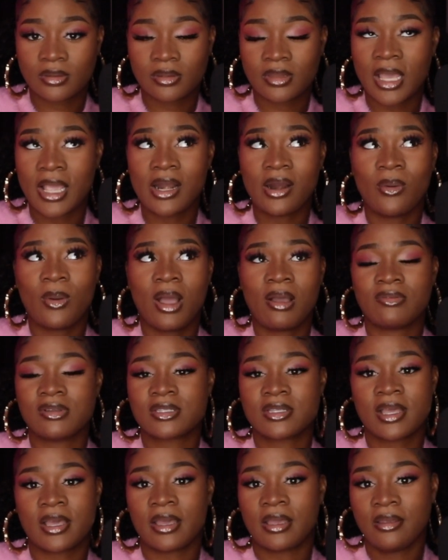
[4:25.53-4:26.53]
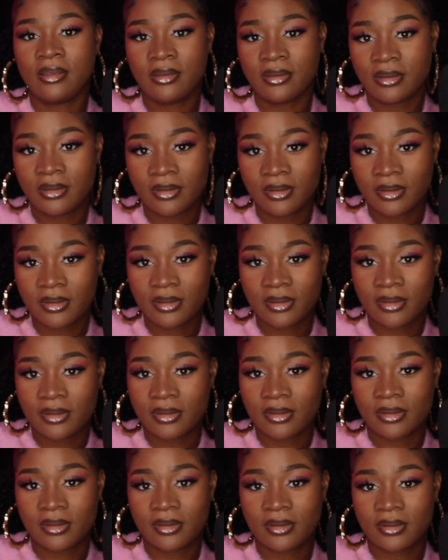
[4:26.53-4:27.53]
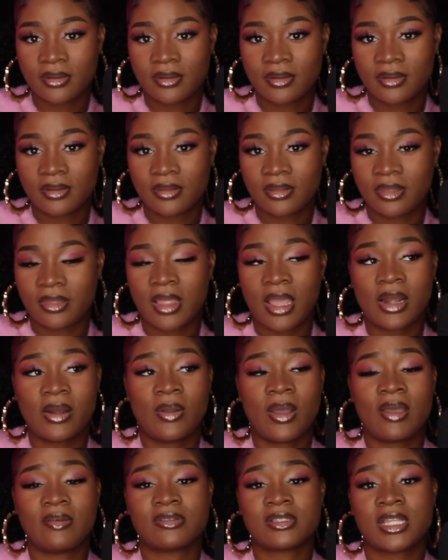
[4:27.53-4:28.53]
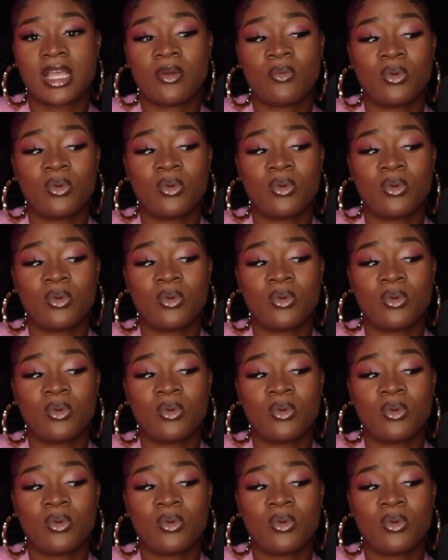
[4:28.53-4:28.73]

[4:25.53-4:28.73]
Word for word: They don't have a say. They don't have a say.